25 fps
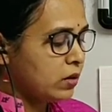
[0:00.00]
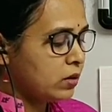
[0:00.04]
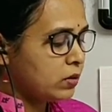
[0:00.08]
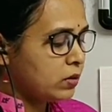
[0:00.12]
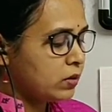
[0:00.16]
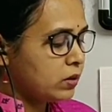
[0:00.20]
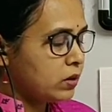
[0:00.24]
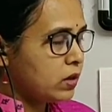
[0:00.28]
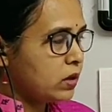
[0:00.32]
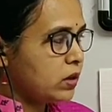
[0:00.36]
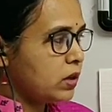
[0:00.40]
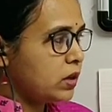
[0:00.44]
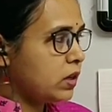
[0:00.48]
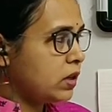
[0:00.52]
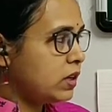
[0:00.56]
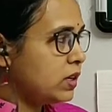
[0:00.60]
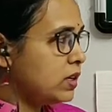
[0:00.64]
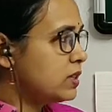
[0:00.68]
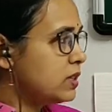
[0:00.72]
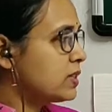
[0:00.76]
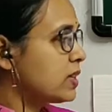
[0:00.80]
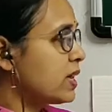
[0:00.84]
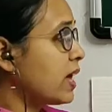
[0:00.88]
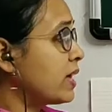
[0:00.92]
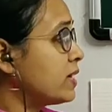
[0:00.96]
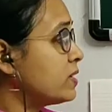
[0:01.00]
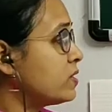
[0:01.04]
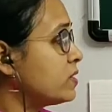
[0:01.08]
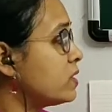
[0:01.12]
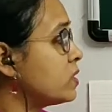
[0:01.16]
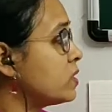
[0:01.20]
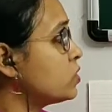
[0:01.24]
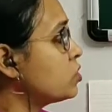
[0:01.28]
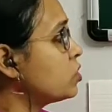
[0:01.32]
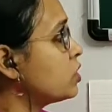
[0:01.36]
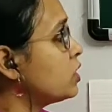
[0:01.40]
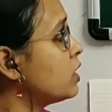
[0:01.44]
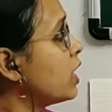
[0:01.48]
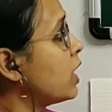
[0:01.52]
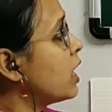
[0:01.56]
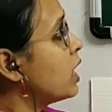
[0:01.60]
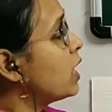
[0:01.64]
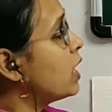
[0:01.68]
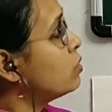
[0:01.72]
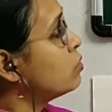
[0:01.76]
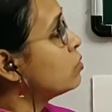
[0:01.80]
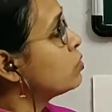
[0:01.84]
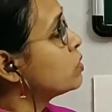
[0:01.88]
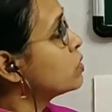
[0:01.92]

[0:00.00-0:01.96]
His ancestral house,